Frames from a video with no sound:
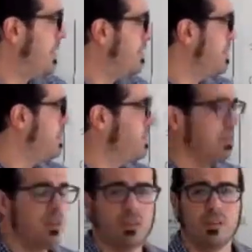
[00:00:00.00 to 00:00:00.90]
tips.
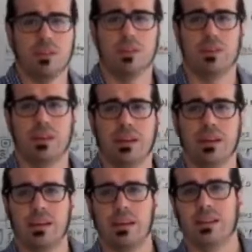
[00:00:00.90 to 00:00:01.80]
So
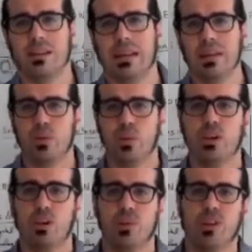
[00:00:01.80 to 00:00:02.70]
the
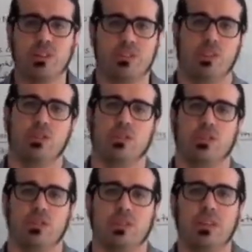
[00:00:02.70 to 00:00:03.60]
Arduino community is
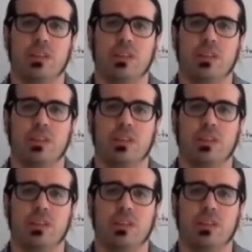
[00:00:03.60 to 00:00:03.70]
huge.